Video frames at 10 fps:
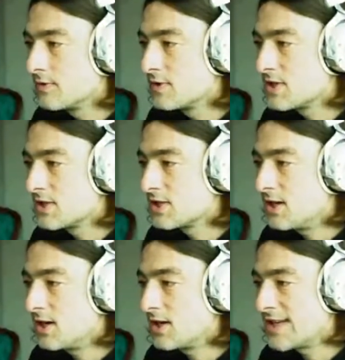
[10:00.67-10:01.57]

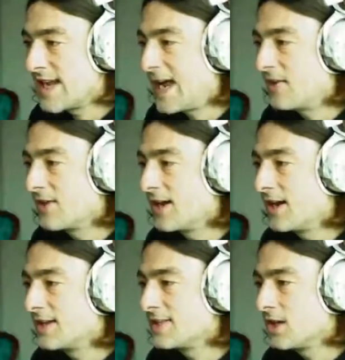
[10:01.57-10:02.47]
stylized hat there. He's in the